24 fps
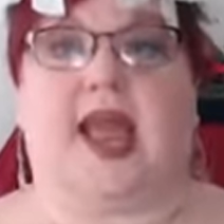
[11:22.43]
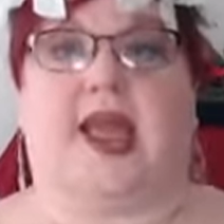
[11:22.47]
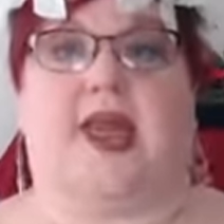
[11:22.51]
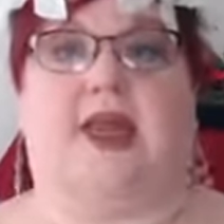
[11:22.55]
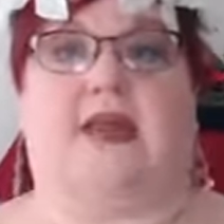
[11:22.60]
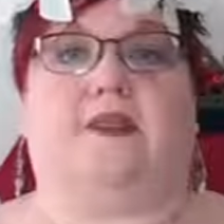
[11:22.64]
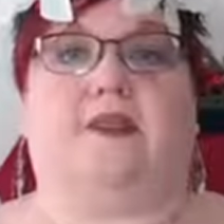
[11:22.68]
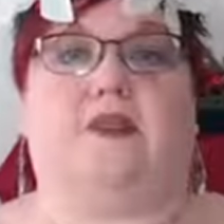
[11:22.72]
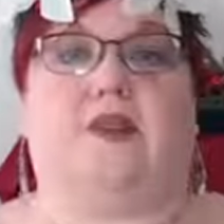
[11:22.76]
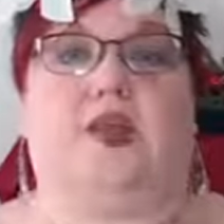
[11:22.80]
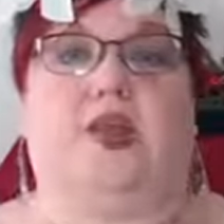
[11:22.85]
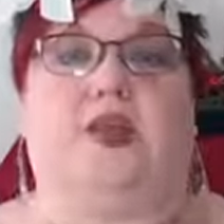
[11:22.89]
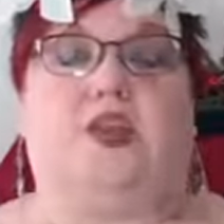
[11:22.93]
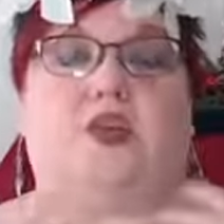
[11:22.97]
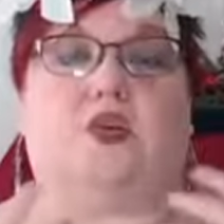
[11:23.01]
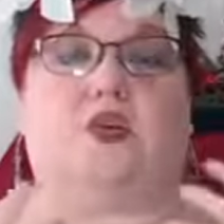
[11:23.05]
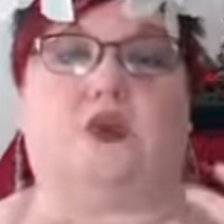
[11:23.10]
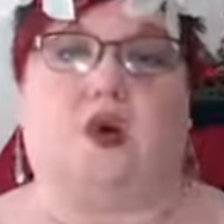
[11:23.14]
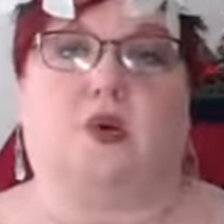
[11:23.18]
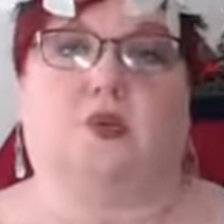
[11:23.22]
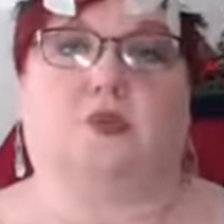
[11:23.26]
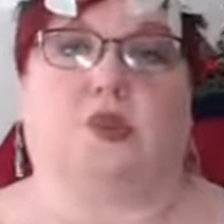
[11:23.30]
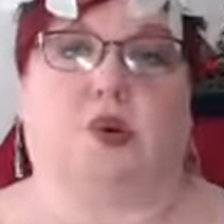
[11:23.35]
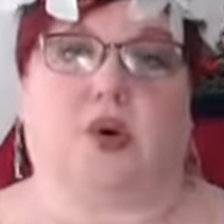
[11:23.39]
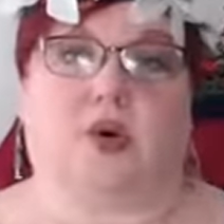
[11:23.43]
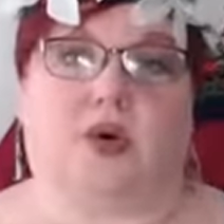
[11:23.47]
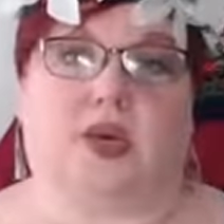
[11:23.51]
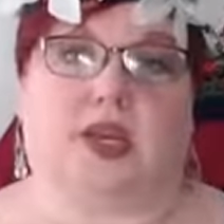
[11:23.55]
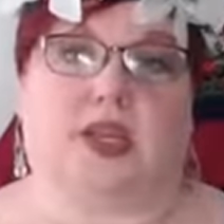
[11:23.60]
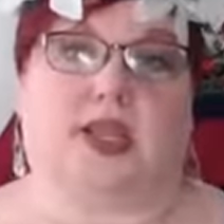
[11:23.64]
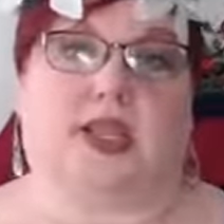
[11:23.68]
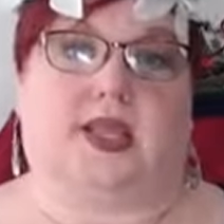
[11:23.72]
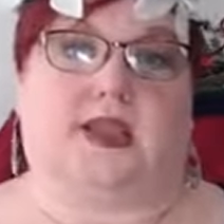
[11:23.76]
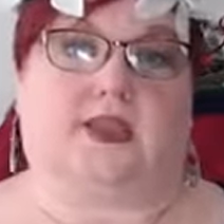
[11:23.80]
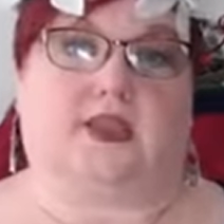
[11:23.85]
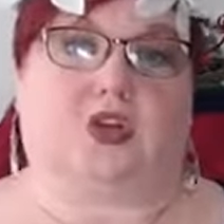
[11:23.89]
and then you will burn
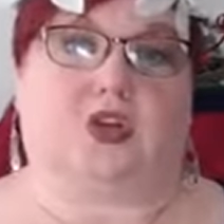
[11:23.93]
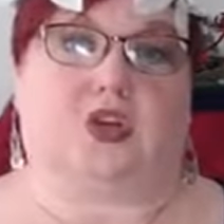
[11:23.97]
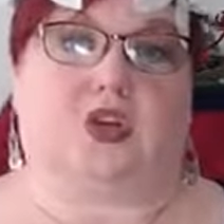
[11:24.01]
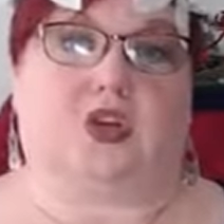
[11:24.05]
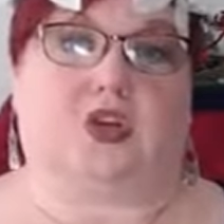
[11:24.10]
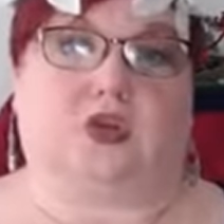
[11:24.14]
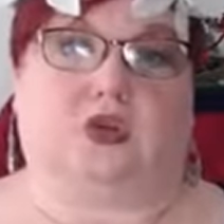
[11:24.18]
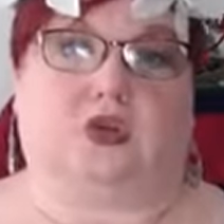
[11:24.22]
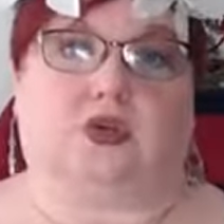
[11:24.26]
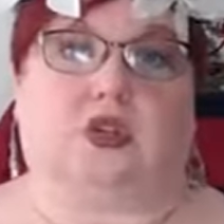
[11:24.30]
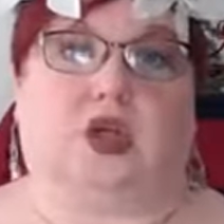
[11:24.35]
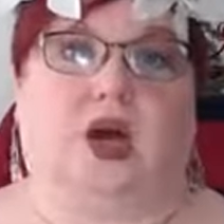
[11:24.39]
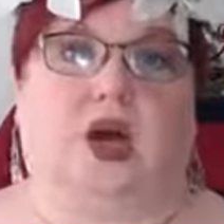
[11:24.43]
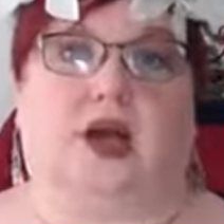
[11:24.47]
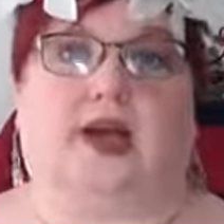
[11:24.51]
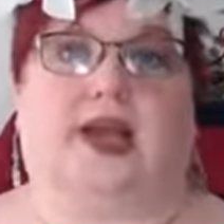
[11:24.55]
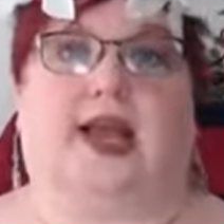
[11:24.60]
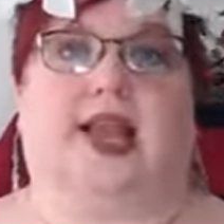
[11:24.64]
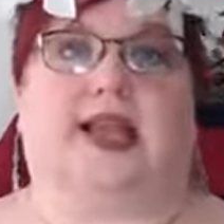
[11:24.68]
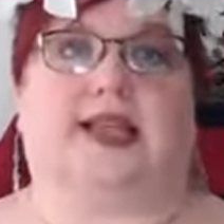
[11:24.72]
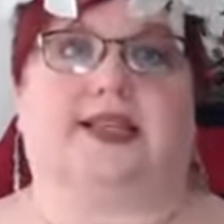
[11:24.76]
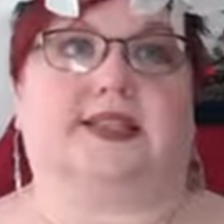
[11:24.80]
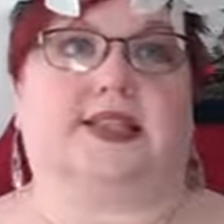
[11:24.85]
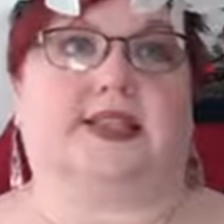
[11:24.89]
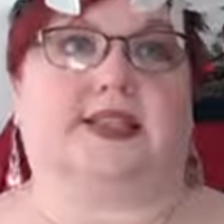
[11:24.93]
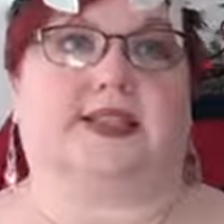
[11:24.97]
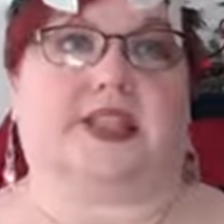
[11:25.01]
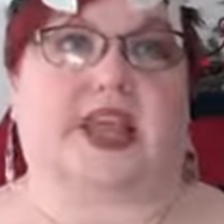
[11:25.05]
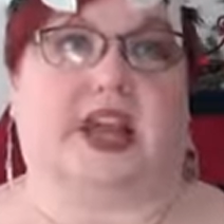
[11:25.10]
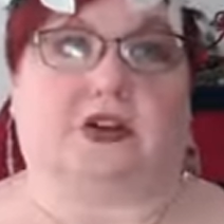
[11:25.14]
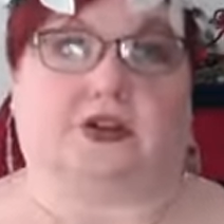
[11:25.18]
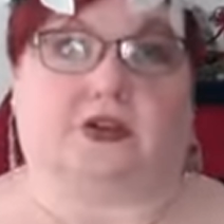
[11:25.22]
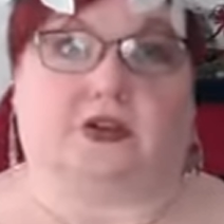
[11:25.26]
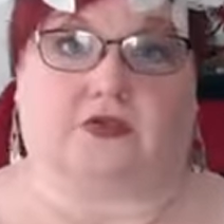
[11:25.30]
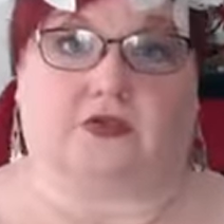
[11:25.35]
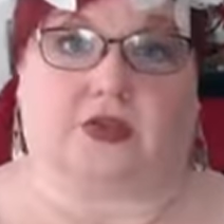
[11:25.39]
it in the Yule log as a
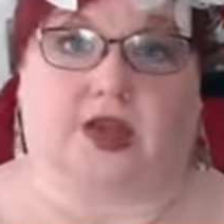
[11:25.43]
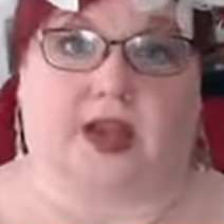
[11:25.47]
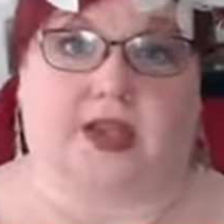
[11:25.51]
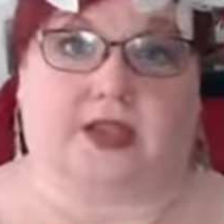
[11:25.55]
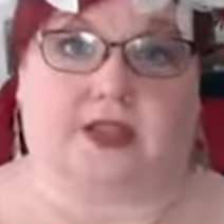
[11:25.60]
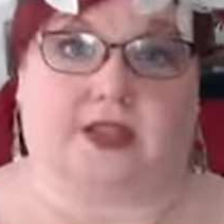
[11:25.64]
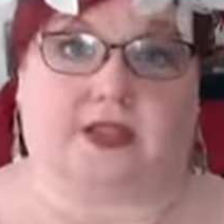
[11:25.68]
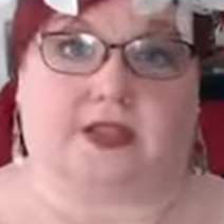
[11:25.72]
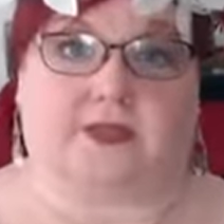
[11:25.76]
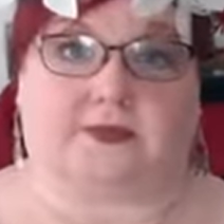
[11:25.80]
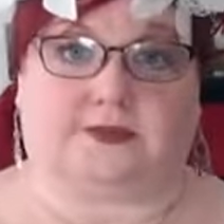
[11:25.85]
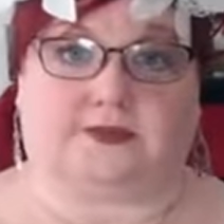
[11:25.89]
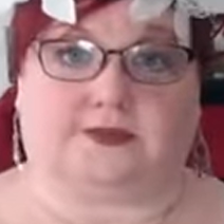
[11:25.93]
sacrifice.